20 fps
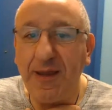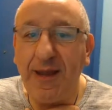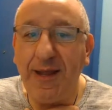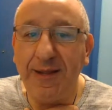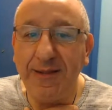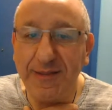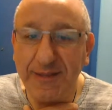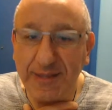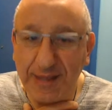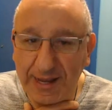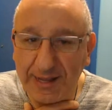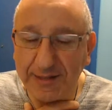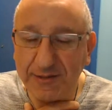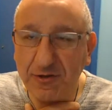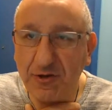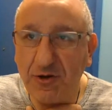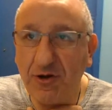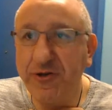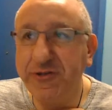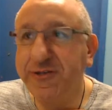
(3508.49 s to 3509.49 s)
and
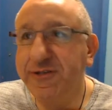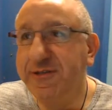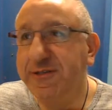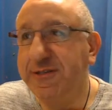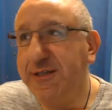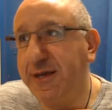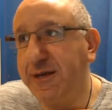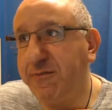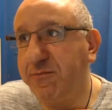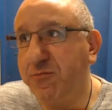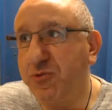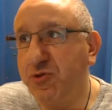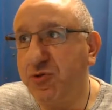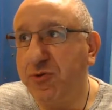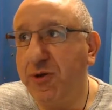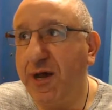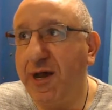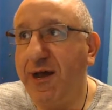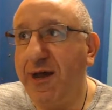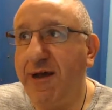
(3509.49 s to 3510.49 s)
that causes them
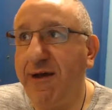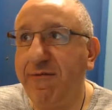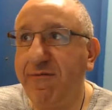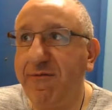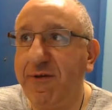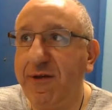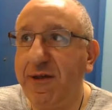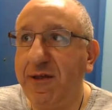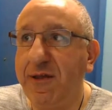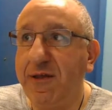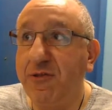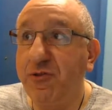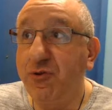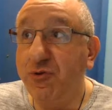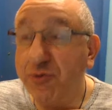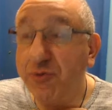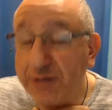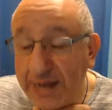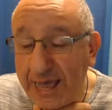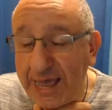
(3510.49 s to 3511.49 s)
to have
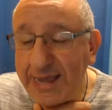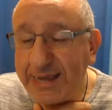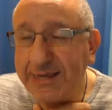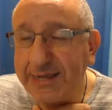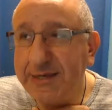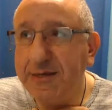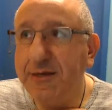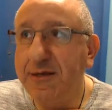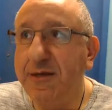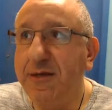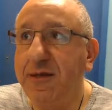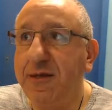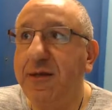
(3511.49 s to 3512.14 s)
to lack